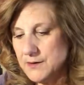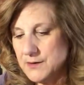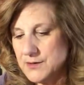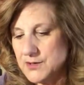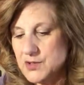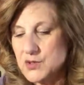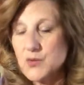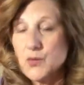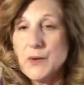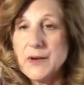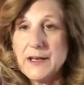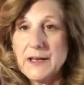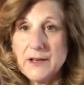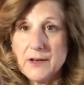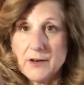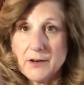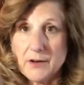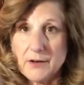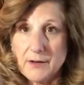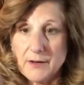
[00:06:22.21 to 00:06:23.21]

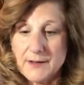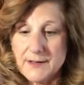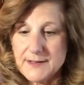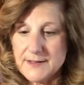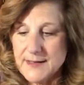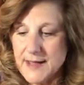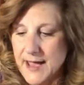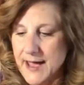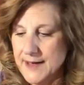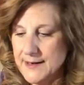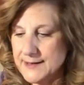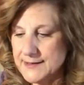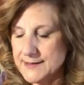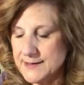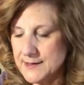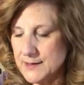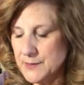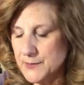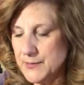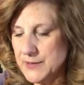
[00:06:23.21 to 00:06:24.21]
sweetener, because that is
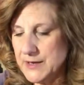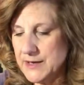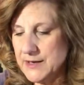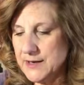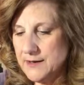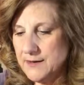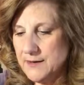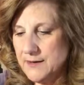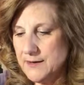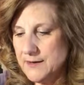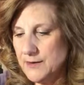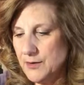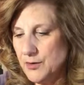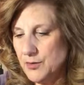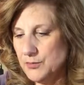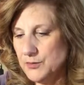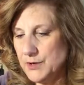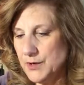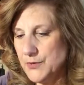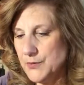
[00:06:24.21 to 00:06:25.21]
going to be a
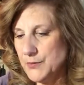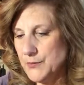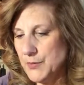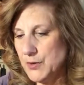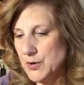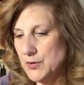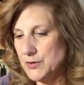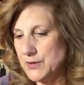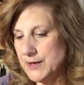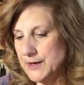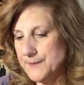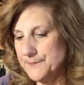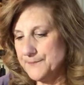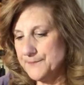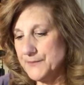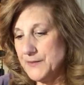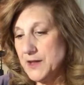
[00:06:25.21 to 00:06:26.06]
whole nother ball game.